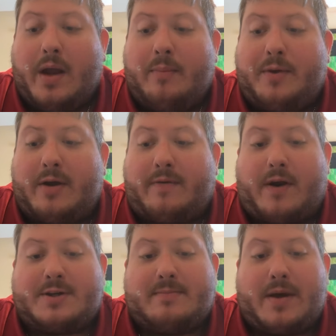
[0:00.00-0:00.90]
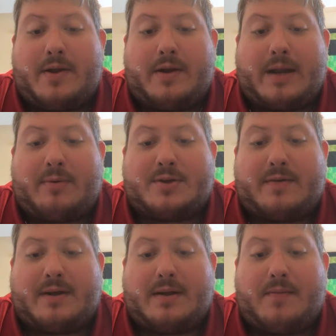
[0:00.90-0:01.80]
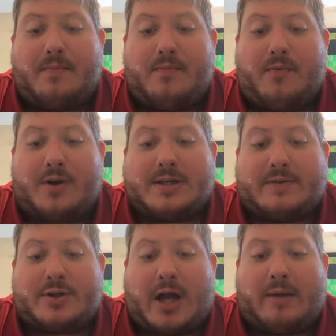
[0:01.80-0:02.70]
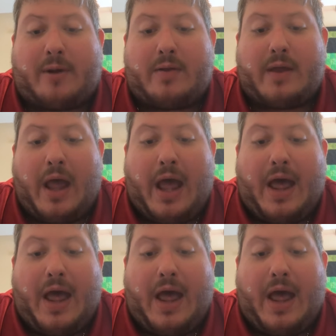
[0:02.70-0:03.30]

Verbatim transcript: pure virgin mother, yet preserved virgin after childbirth.